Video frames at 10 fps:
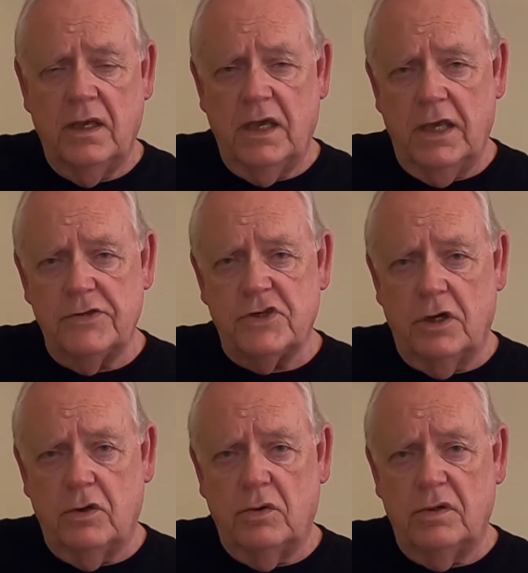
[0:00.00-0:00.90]
And
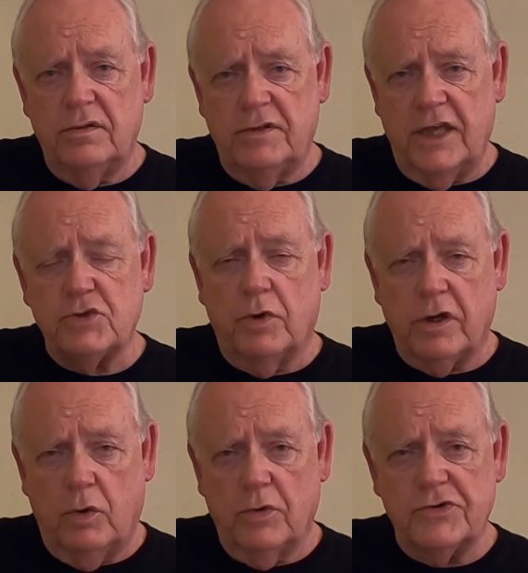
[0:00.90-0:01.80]
so that's what a
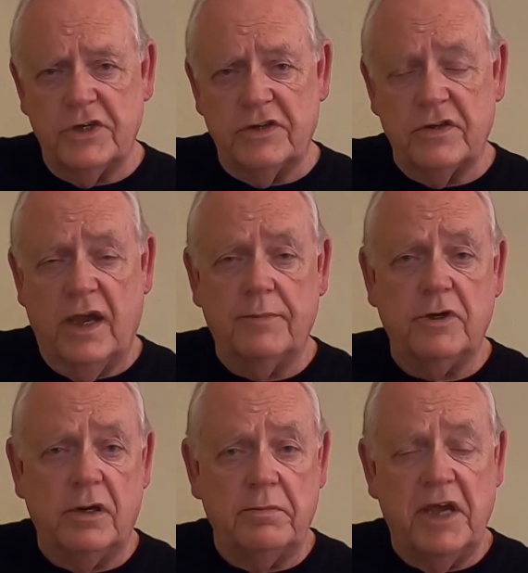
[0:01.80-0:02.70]
horse is. Now, I'm
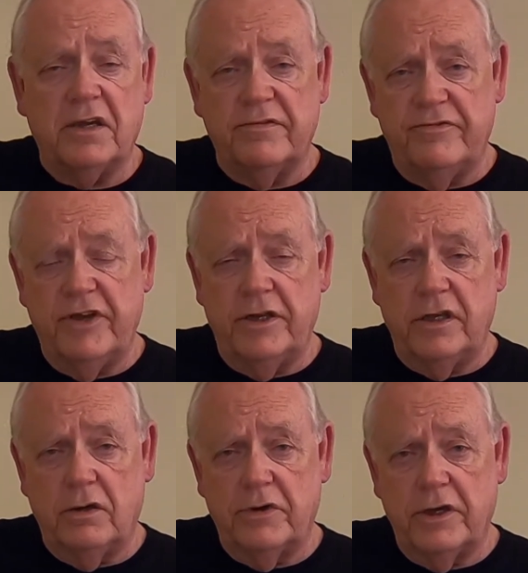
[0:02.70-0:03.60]
going to make a
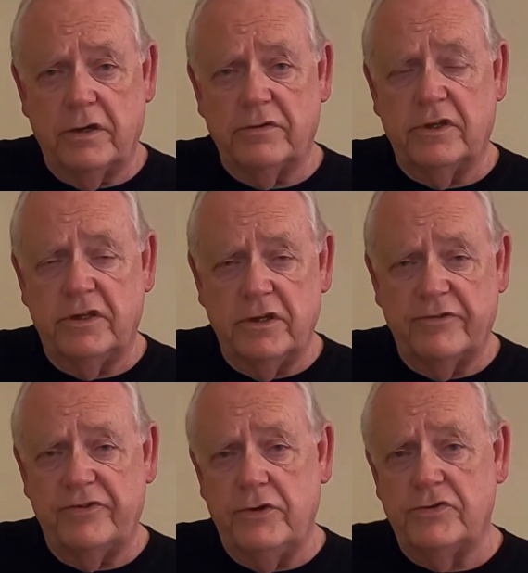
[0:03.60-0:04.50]
video here in the near
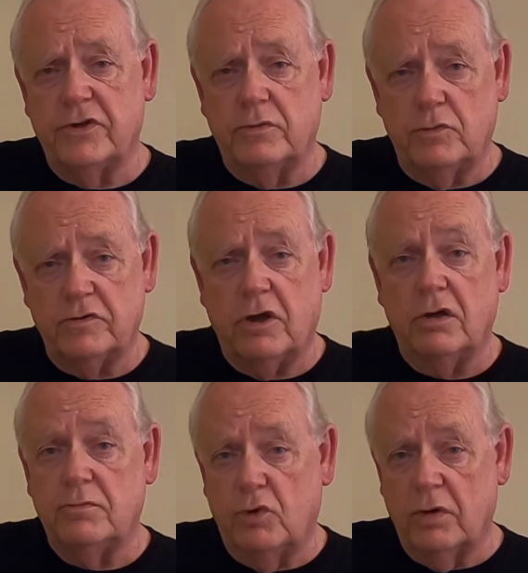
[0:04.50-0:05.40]
future, and we'll
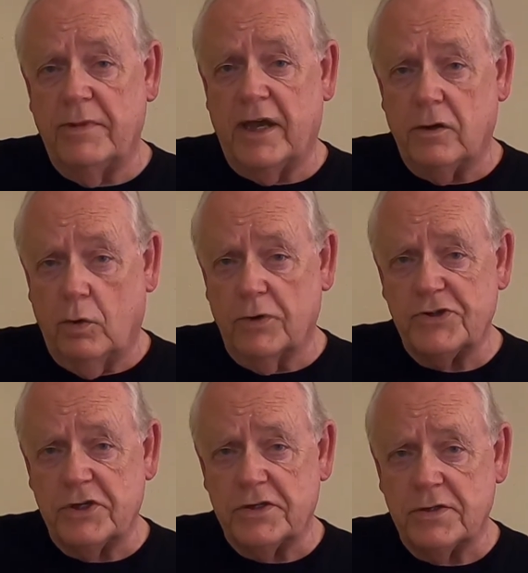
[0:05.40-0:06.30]
talk more about
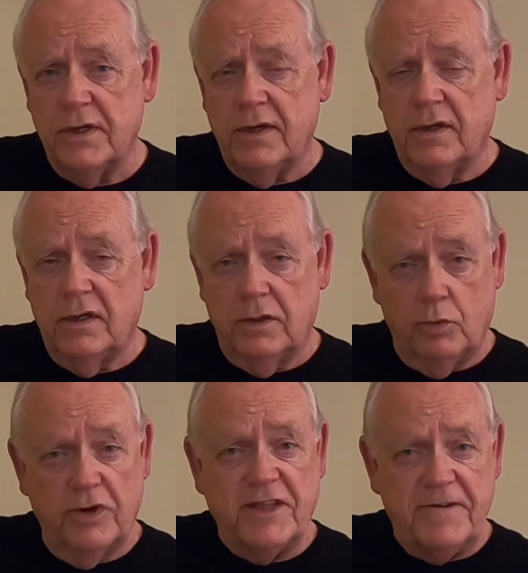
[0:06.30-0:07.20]
horses and
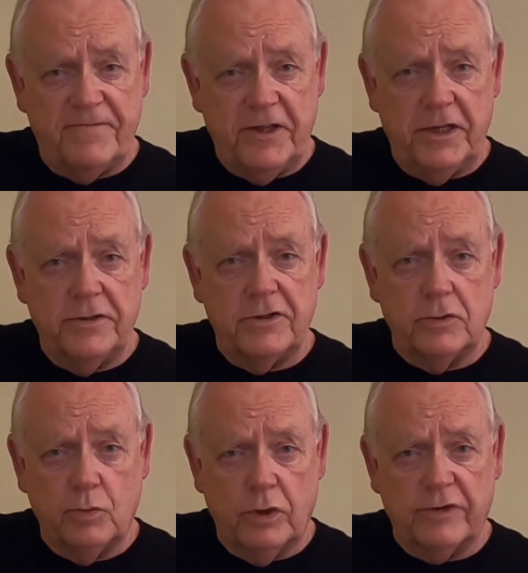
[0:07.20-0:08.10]
where they fit into the
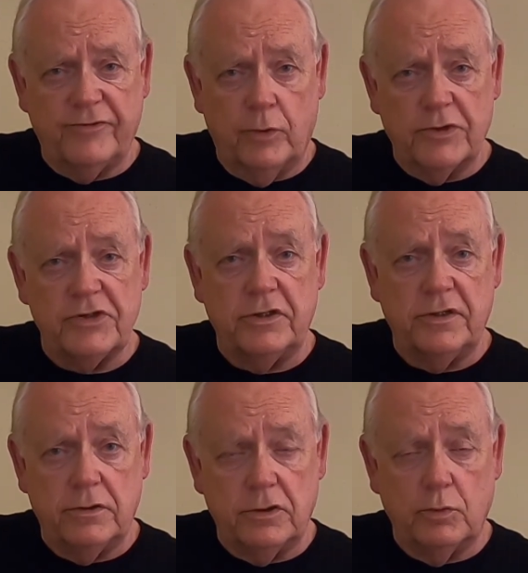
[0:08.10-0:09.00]
workforce and
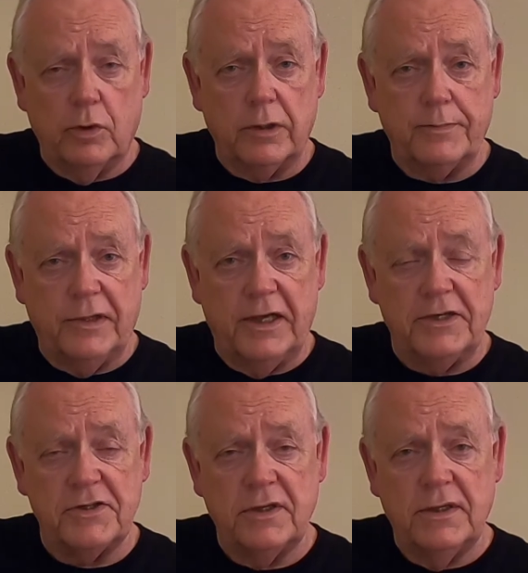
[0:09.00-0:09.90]
into the
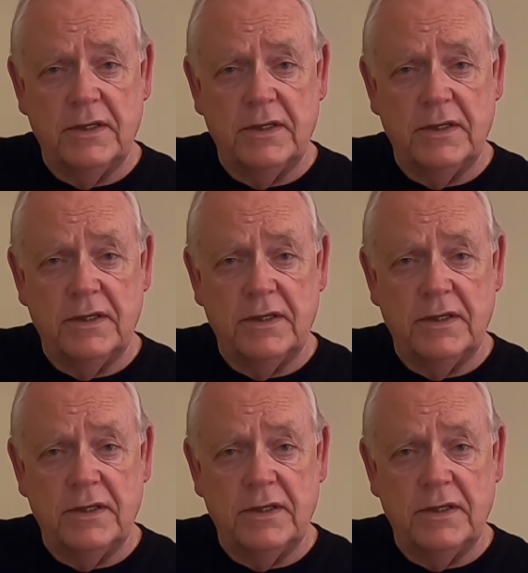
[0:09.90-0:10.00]
workplace